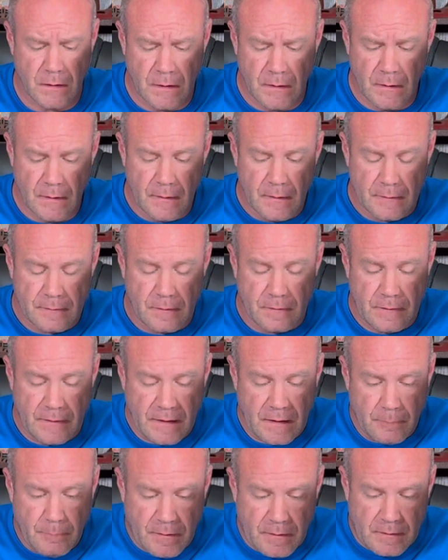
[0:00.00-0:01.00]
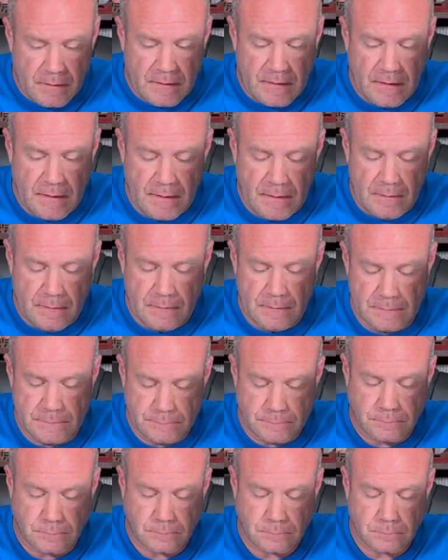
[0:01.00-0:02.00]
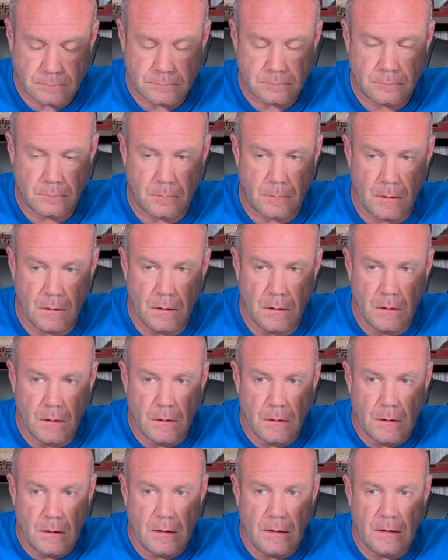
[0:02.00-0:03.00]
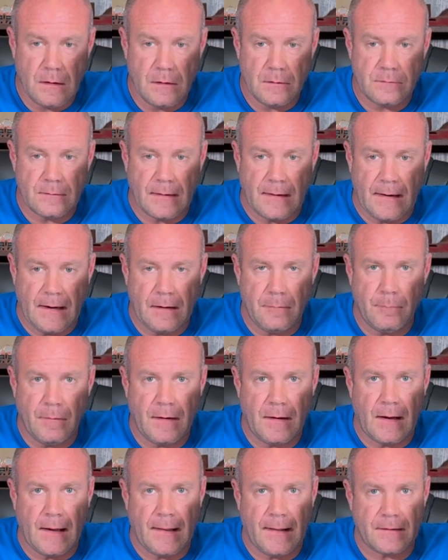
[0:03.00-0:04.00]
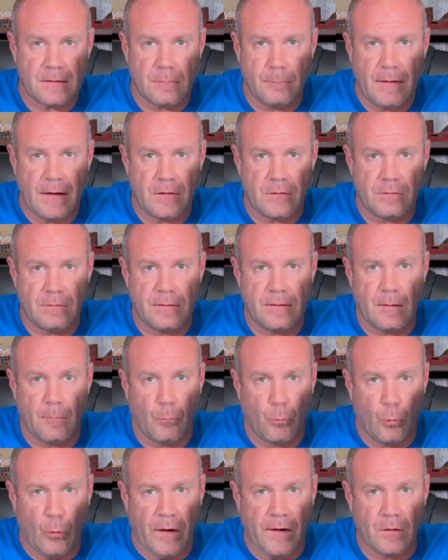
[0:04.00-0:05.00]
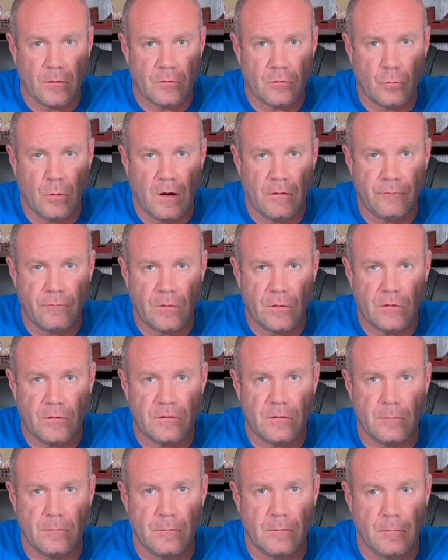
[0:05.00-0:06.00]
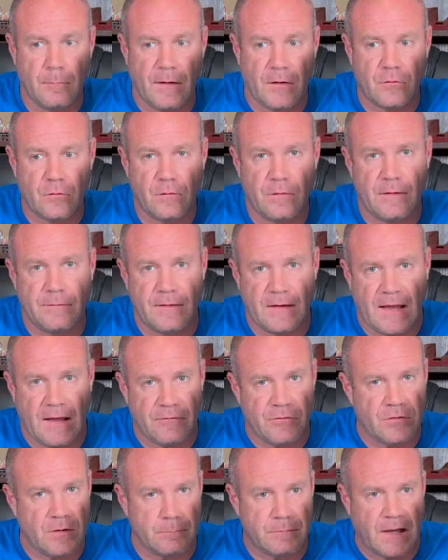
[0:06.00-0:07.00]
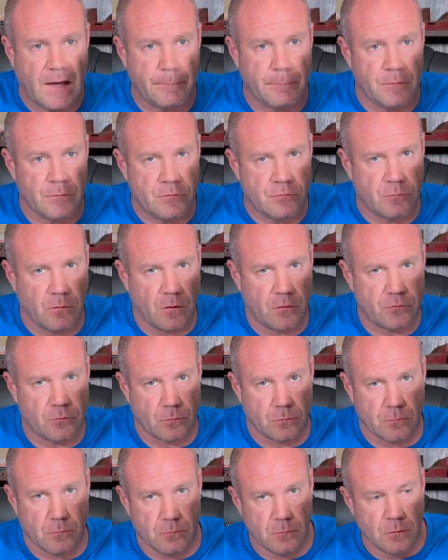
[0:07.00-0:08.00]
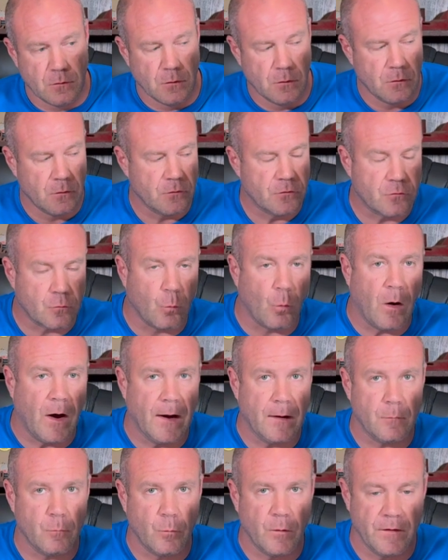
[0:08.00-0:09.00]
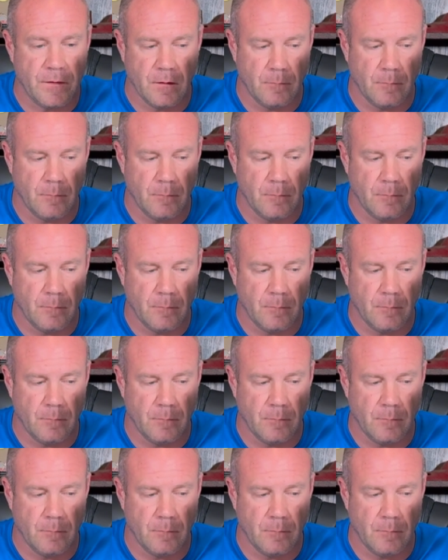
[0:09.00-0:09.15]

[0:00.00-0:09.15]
The thing about a kid is I like to make them regular squat first to make sure that they have some type of structural squat with them.